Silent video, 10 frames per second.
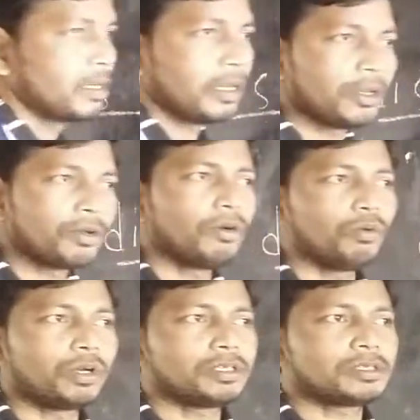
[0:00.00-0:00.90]
you know
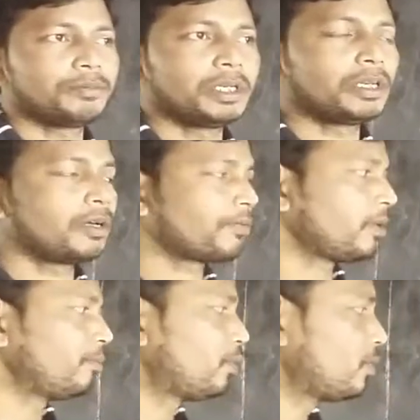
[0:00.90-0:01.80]
what is the meaning of
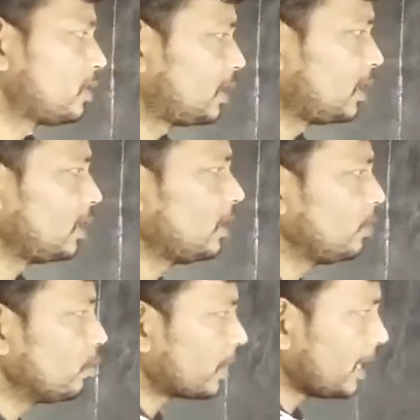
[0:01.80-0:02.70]
comfort, that
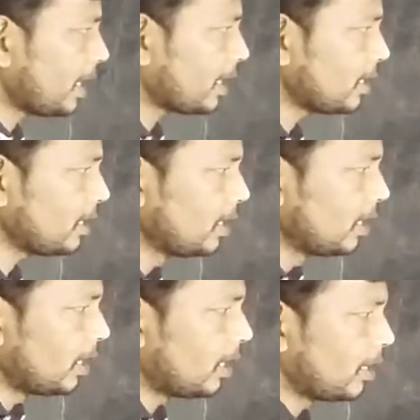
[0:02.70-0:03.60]
you can
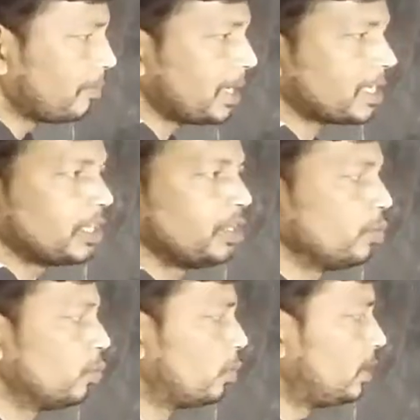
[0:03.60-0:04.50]
make a
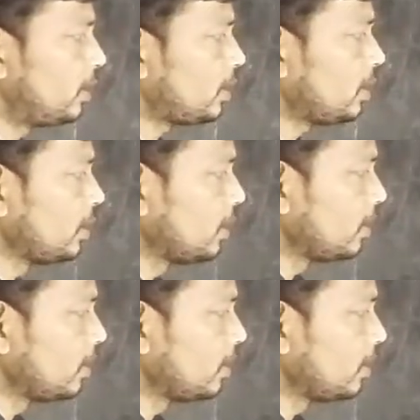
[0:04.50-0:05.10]
new word